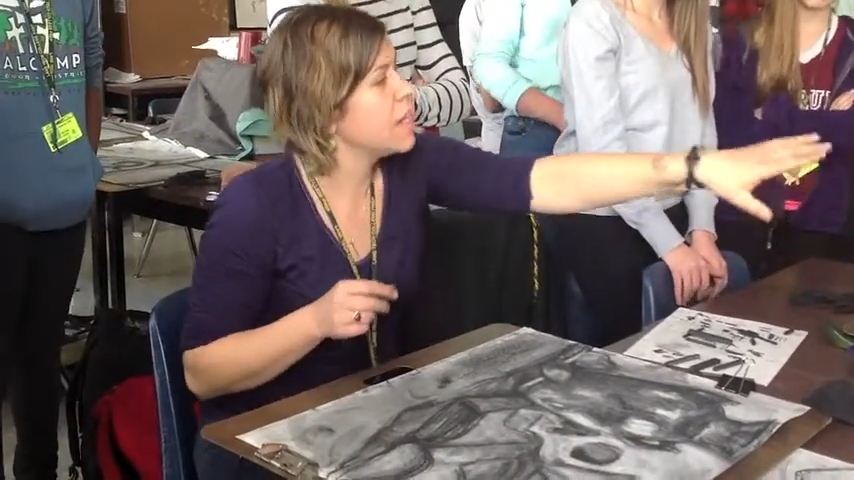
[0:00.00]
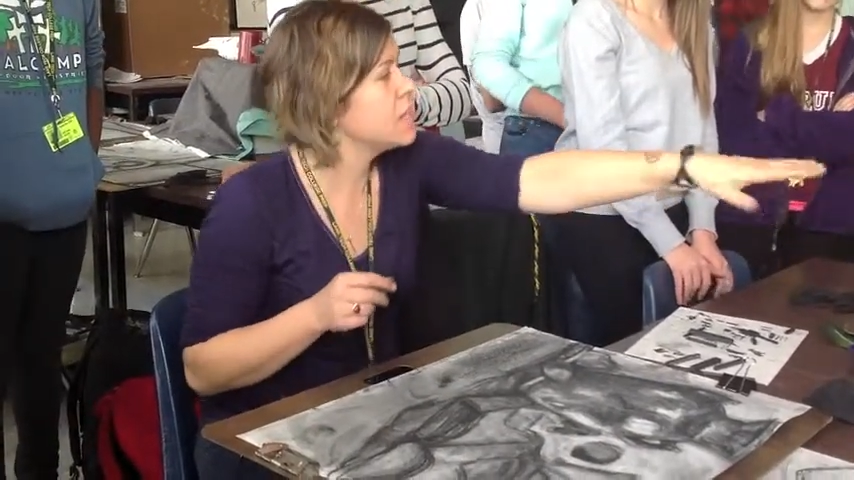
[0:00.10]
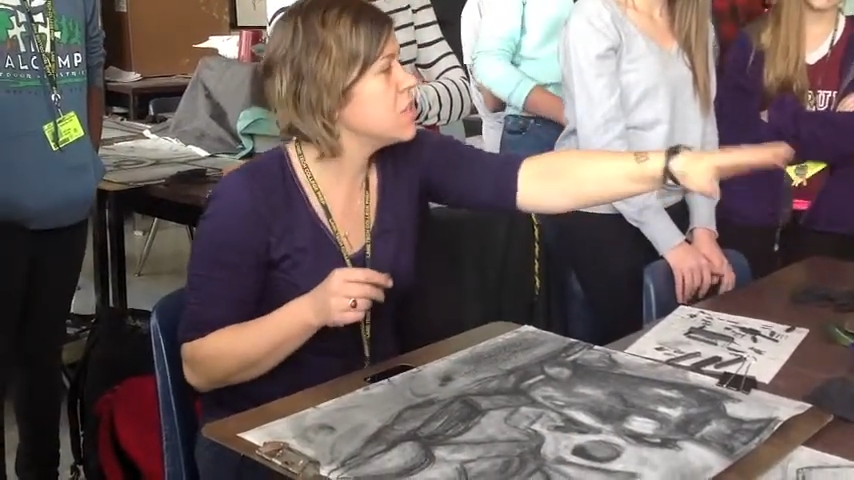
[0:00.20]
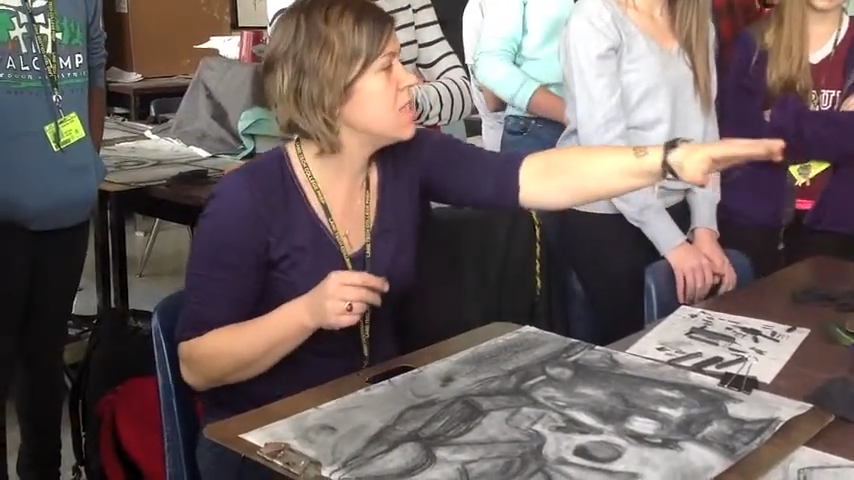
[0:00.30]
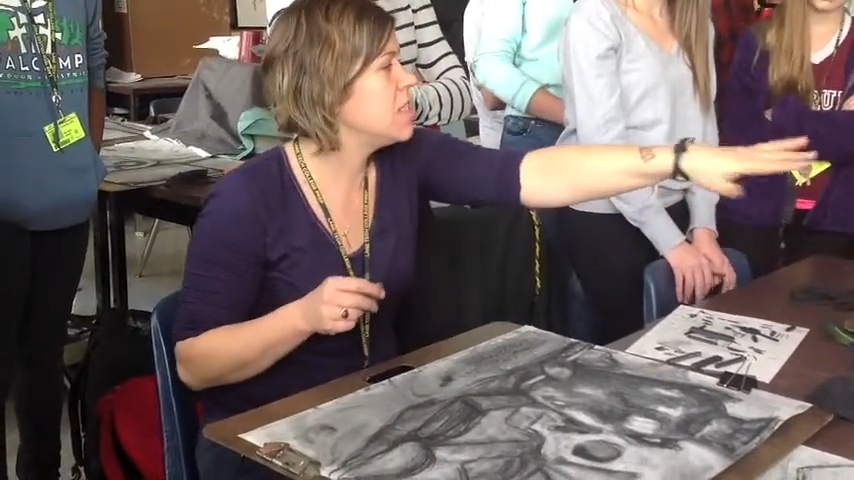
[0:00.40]

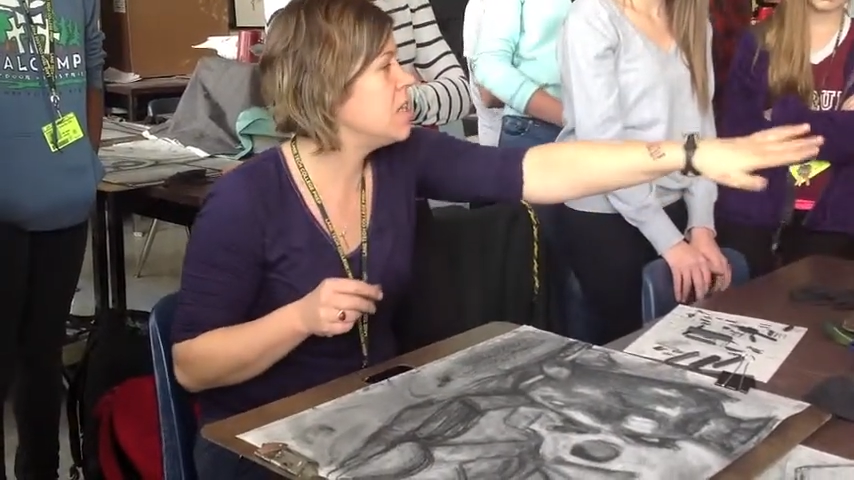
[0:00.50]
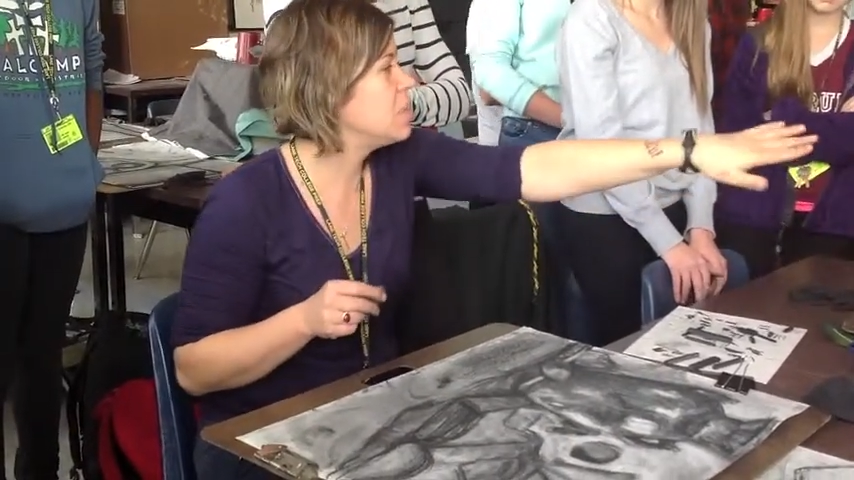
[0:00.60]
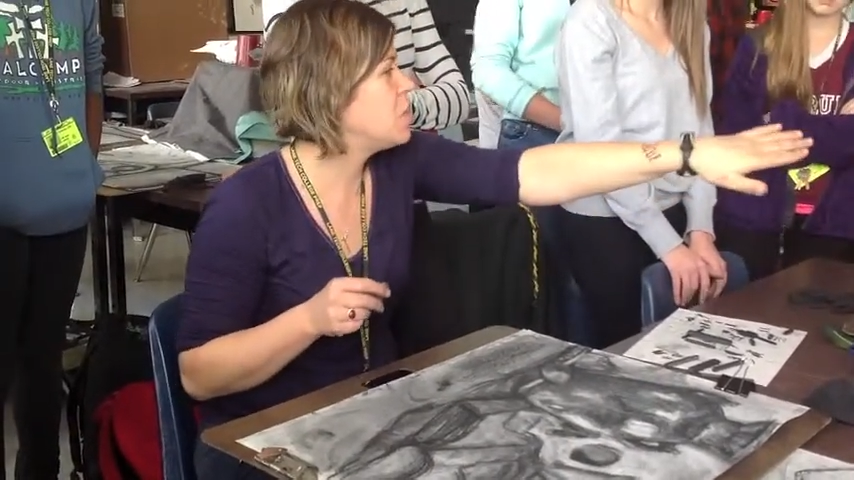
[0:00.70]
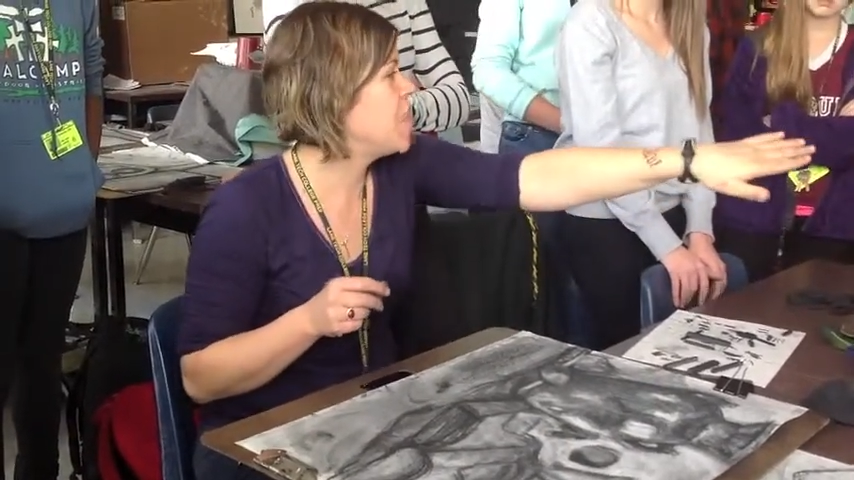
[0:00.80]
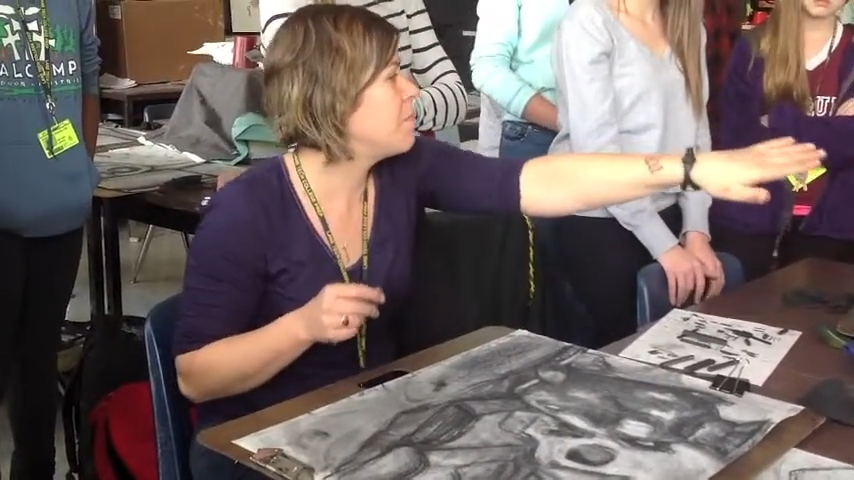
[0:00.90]
actually see
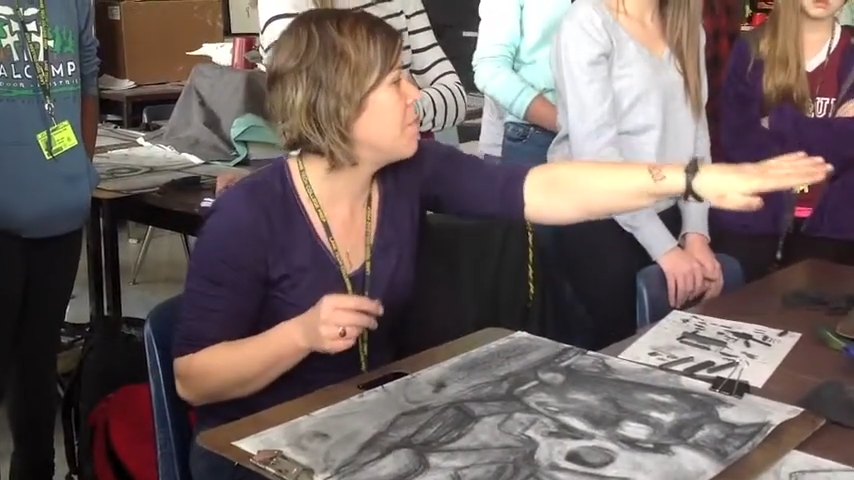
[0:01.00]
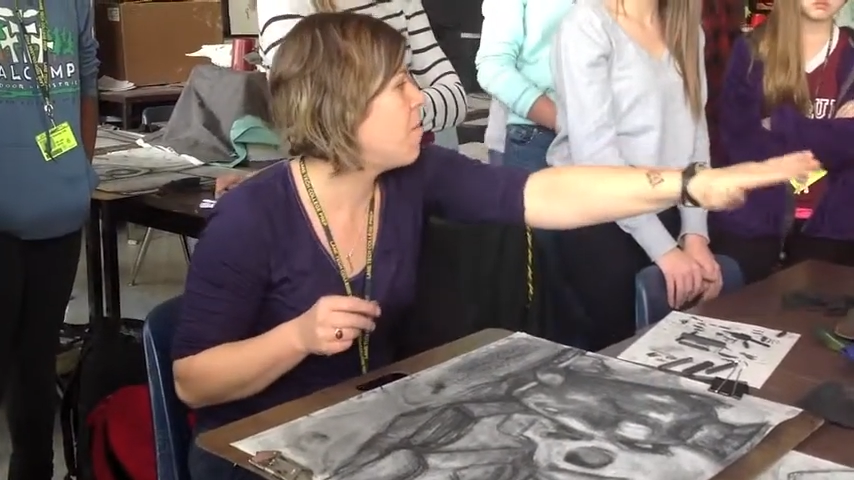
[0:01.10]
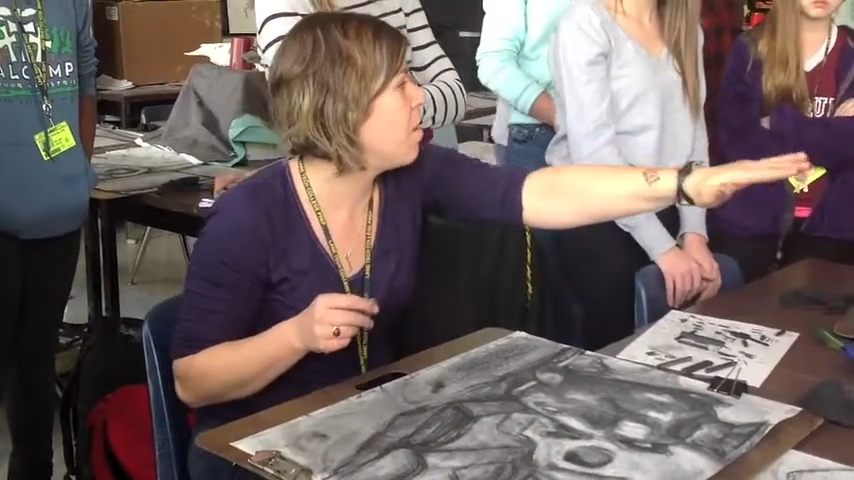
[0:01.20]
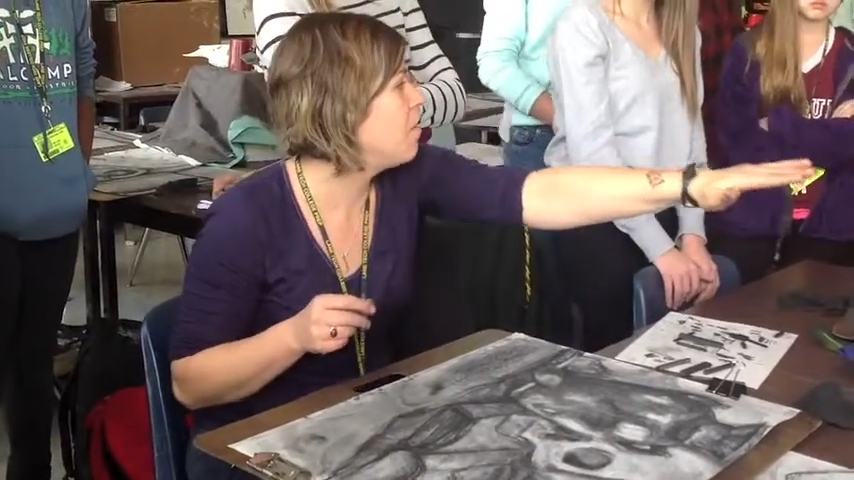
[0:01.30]
a shape of all